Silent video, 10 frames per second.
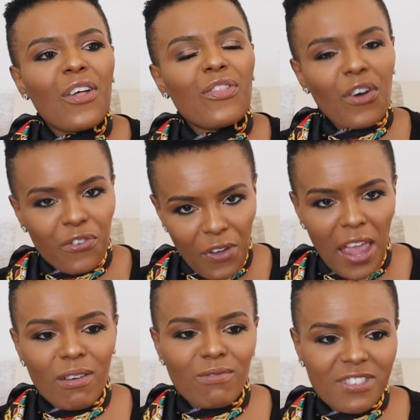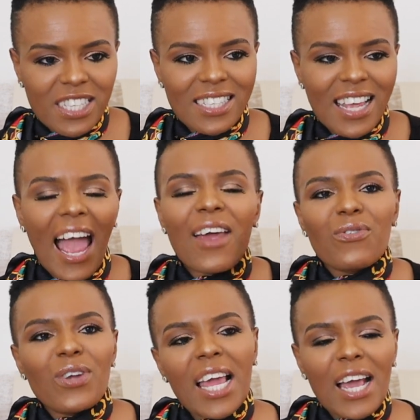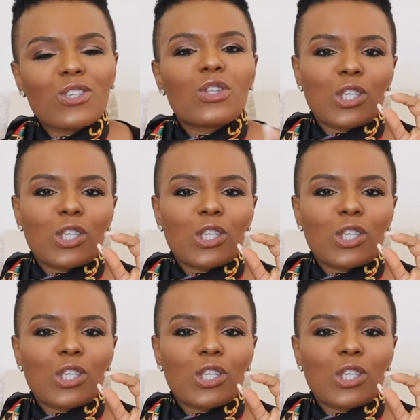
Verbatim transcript: the faves. I really had to.